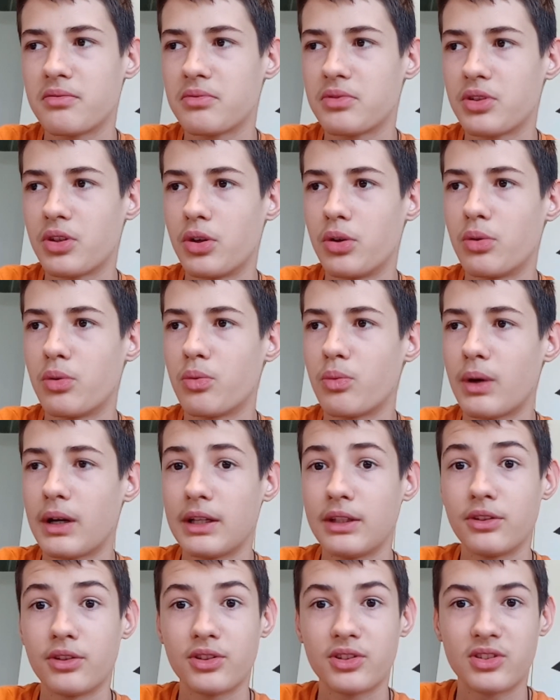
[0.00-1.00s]
So why
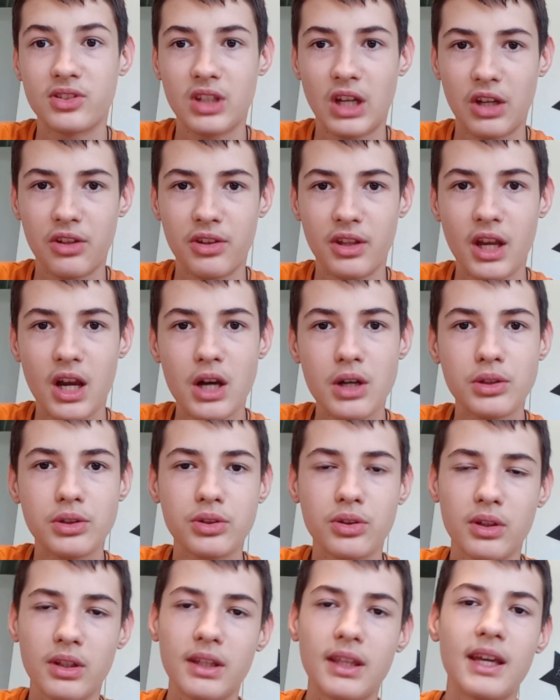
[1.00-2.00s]
not start now,
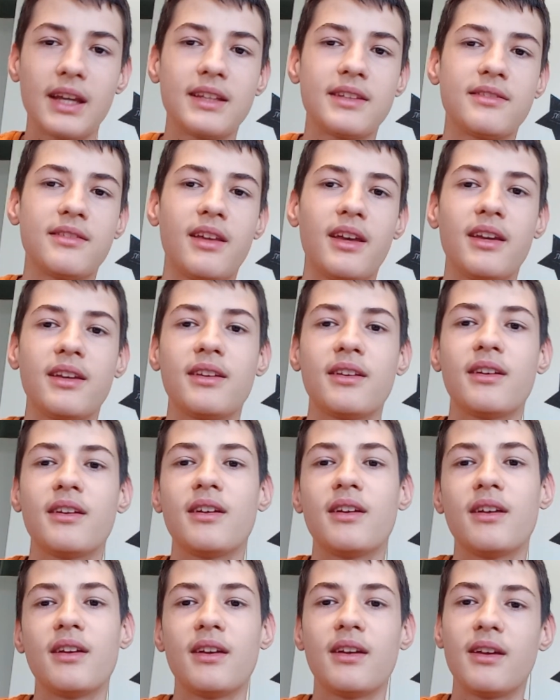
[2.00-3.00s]
so it gets like
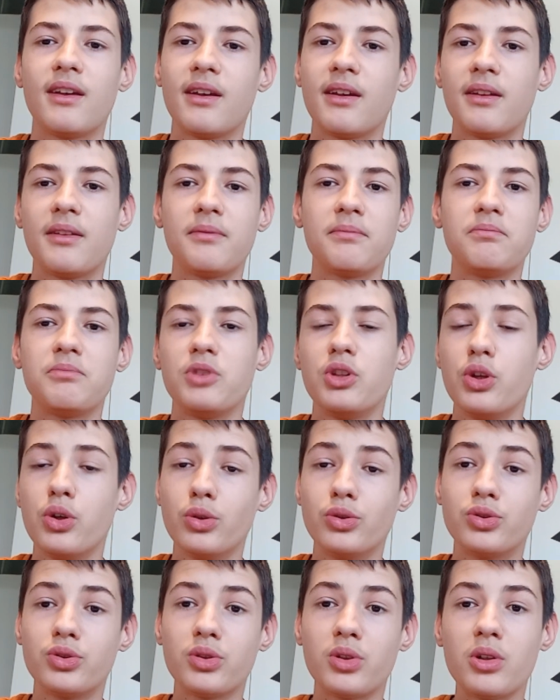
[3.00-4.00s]

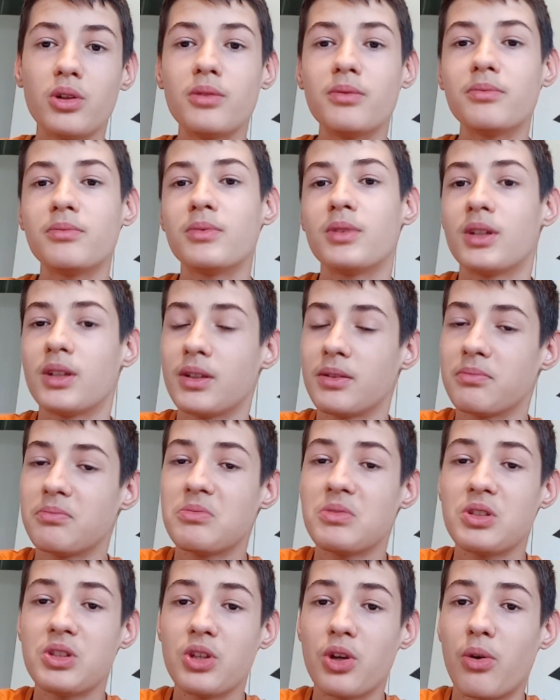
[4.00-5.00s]
usual,
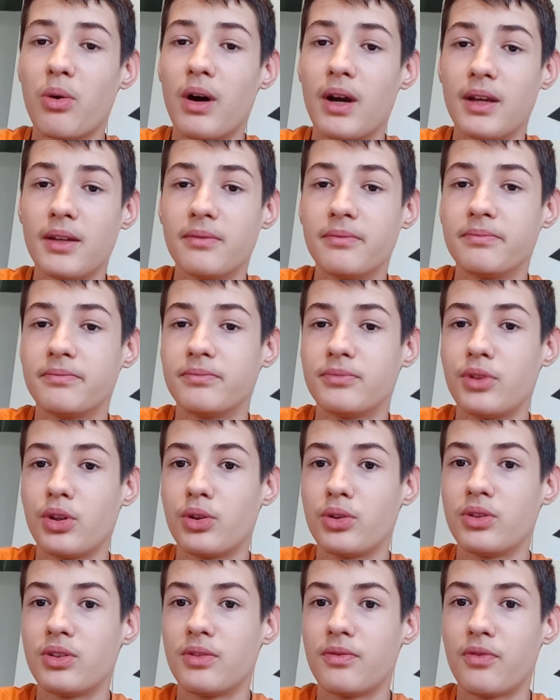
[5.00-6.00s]
so I
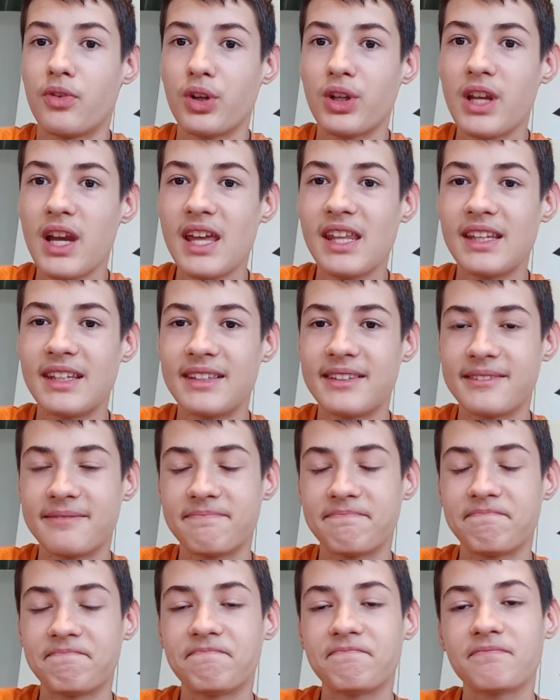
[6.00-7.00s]
don't forget it.
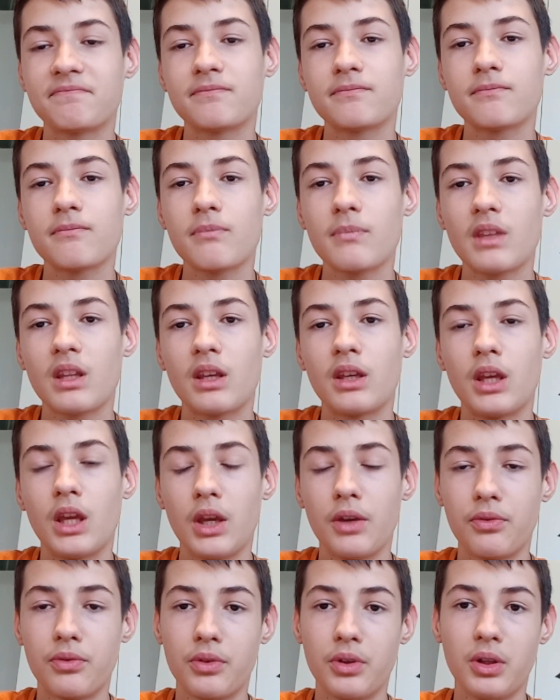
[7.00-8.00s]

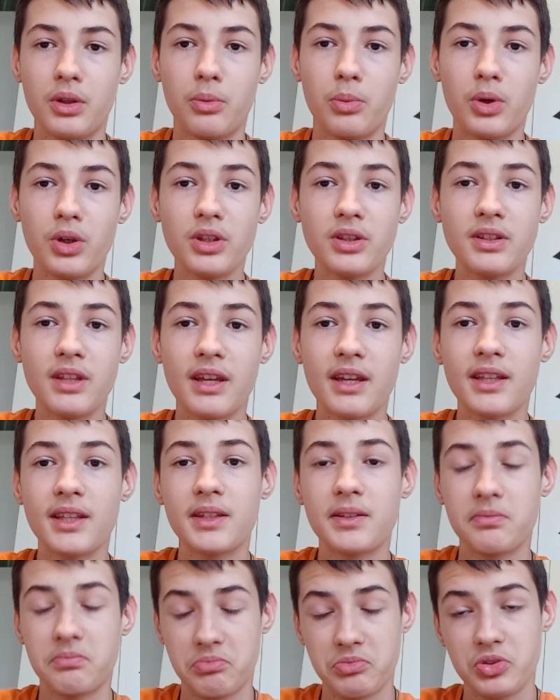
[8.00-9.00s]
If you will want that,
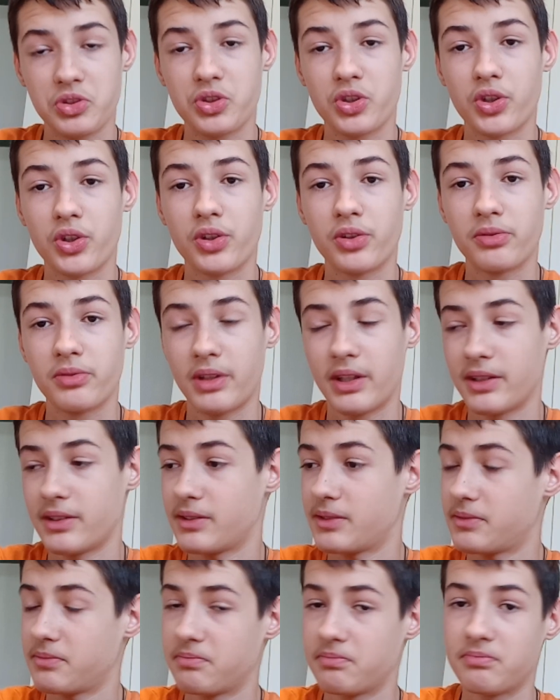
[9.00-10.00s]
sure,
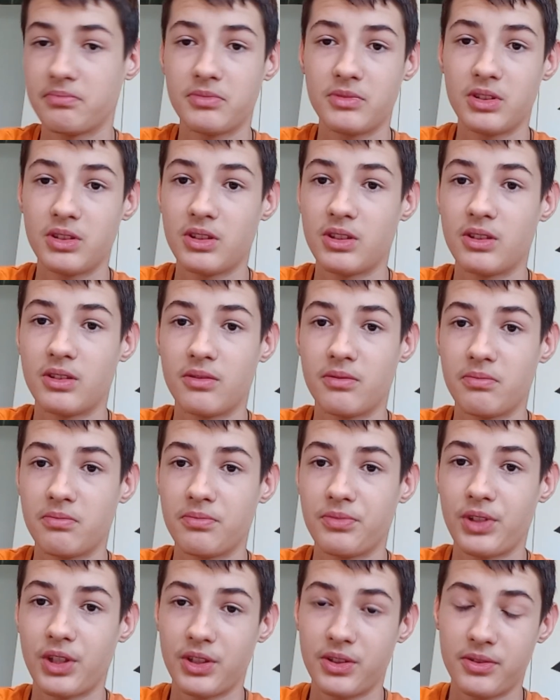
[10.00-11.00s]
let's
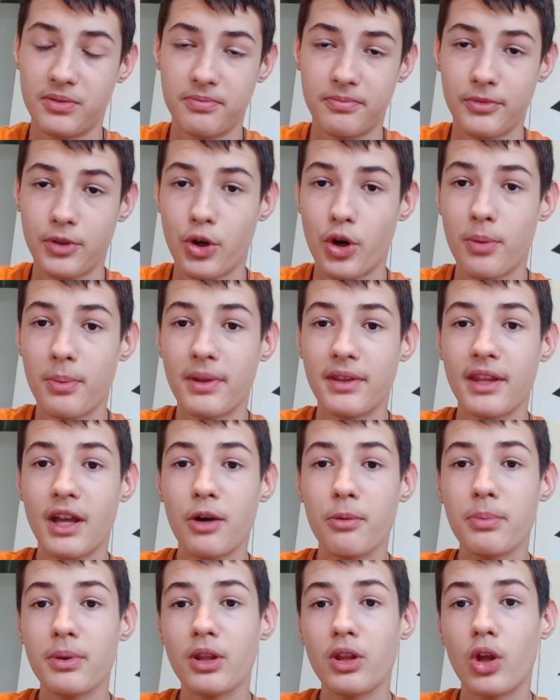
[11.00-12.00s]
just comment
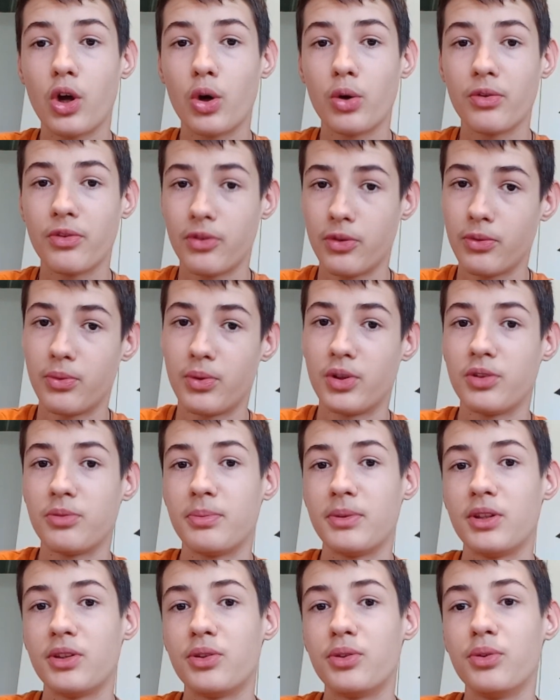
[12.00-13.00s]
down below if you want
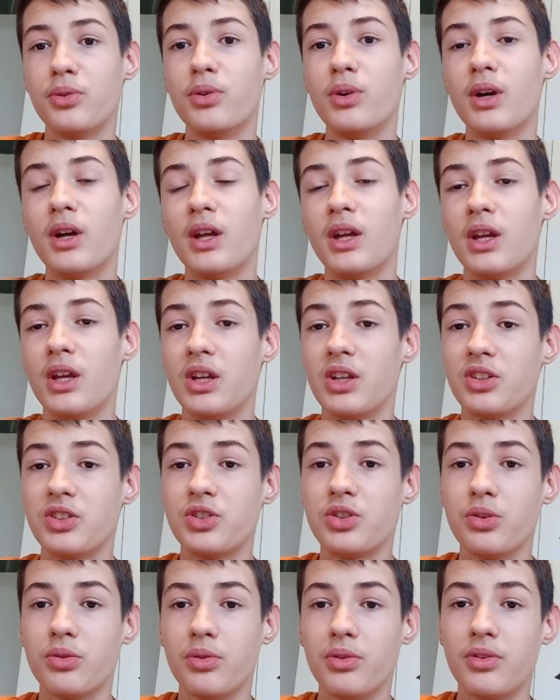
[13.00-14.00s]
me to
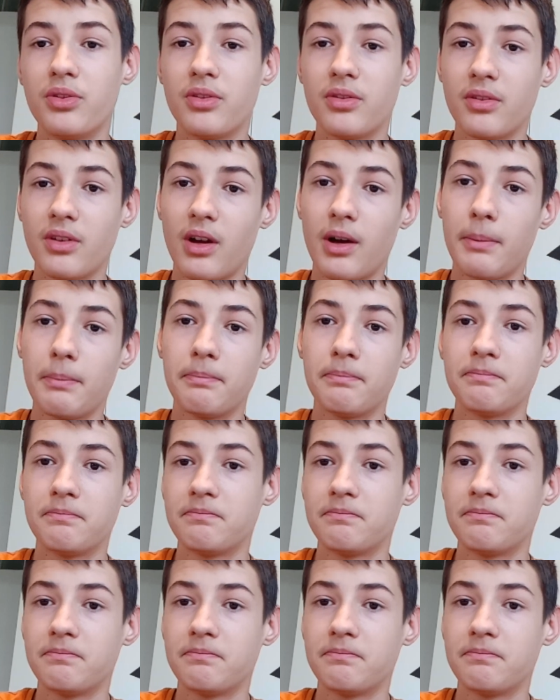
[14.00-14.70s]
shoot some